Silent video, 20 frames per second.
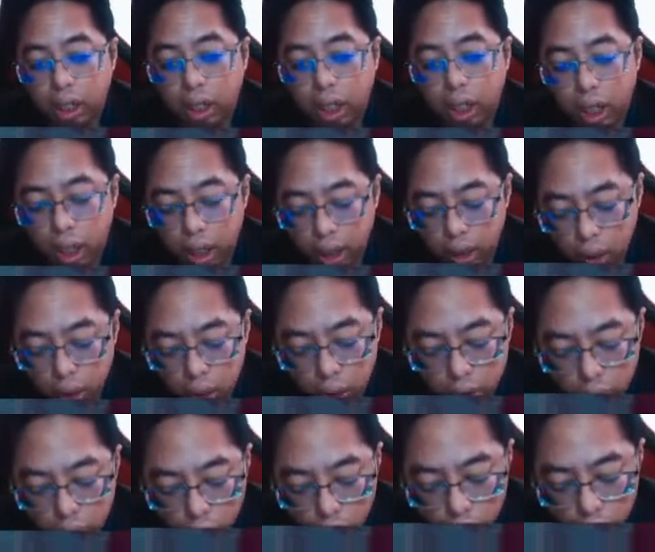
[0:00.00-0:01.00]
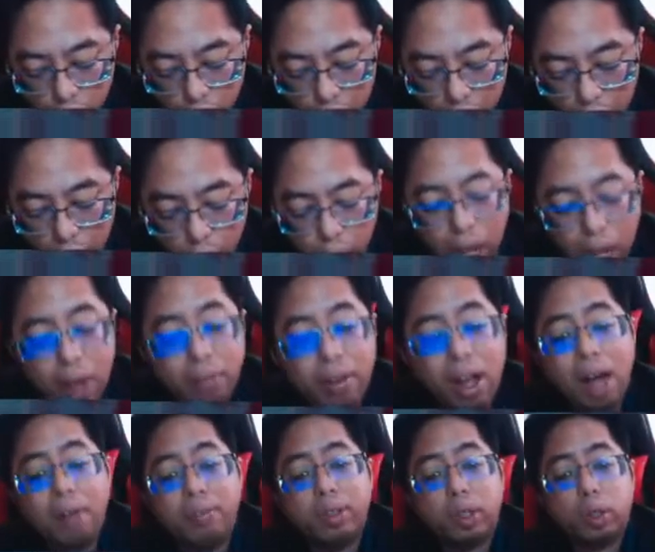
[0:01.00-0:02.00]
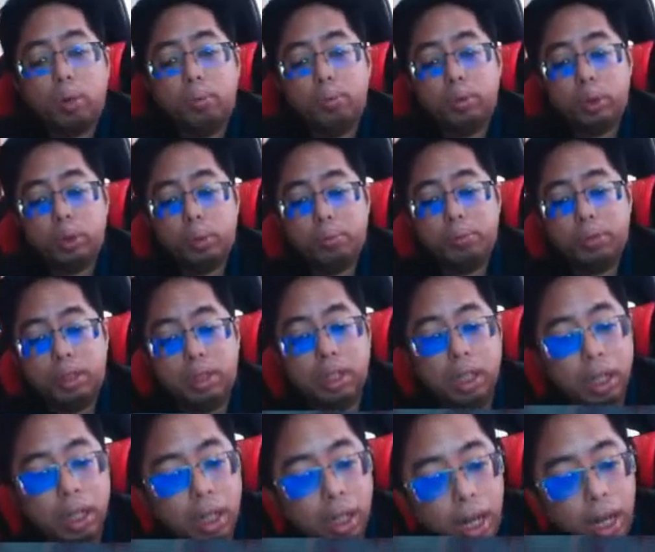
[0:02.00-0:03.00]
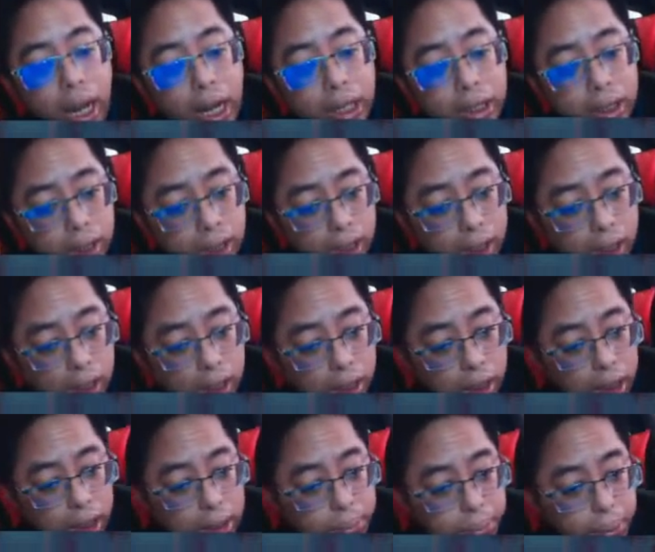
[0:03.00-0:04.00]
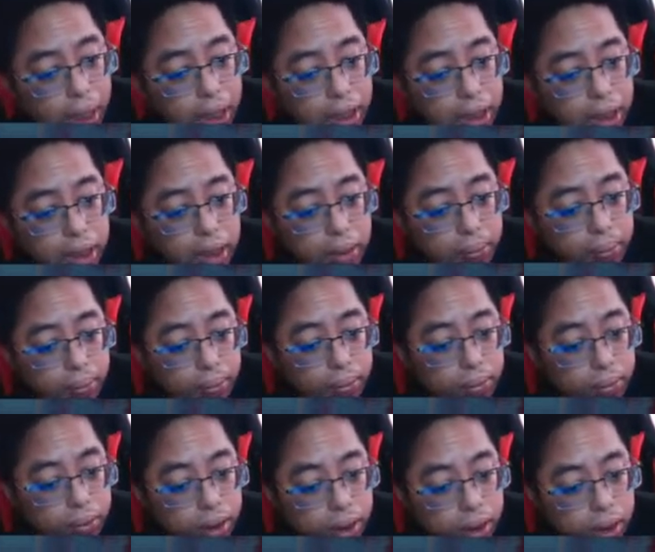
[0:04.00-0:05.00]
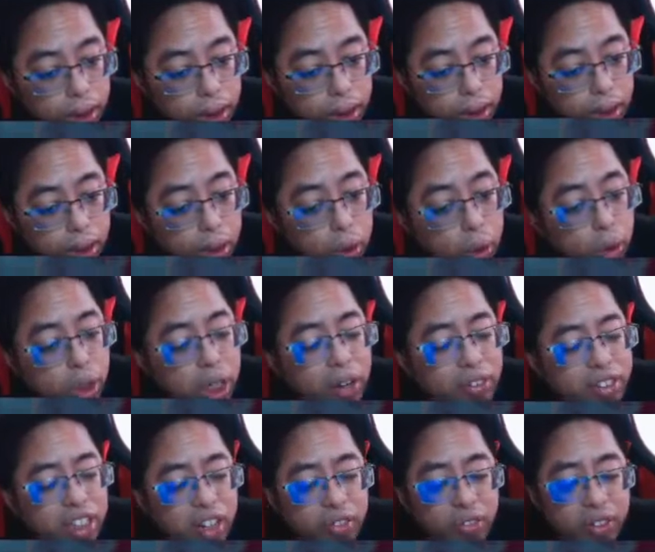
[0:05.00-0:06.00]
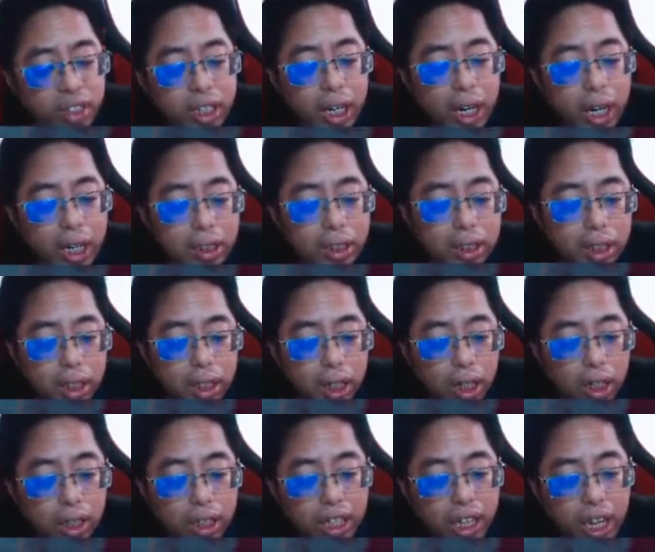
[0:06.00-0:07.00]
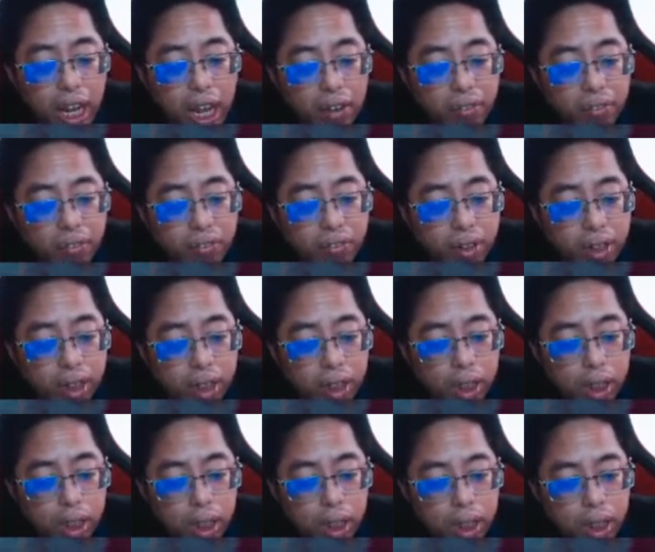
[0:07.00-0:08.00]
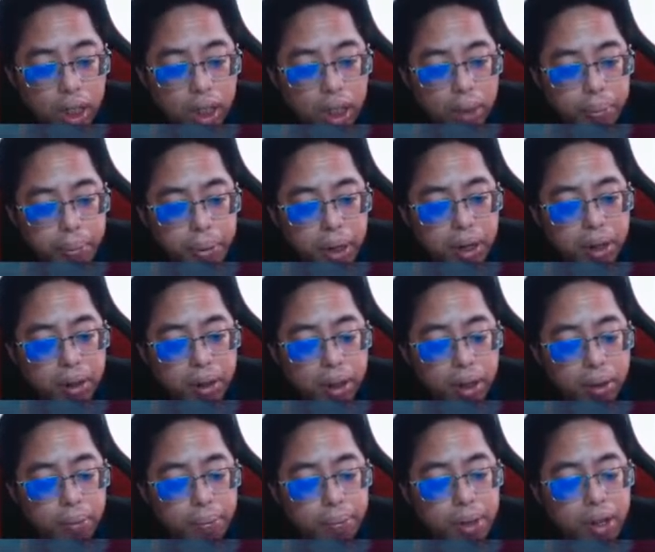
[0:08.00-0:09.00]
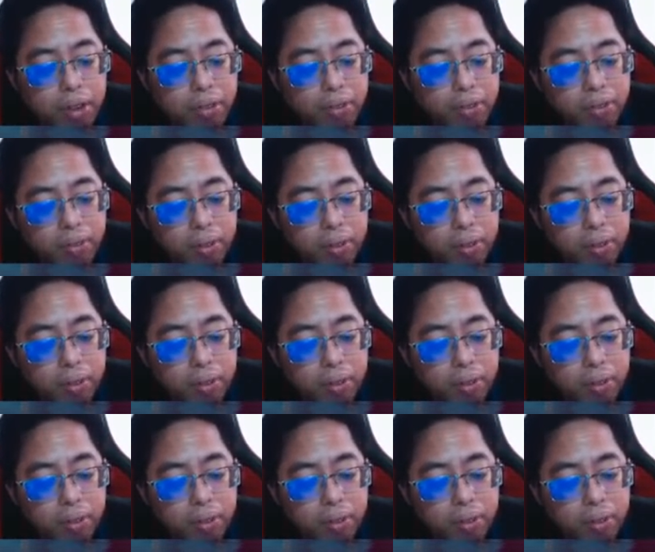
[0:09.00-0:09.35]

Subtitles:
Okay, so they only have half the chromosomes as this plant. Only after they fertilize, they have a brief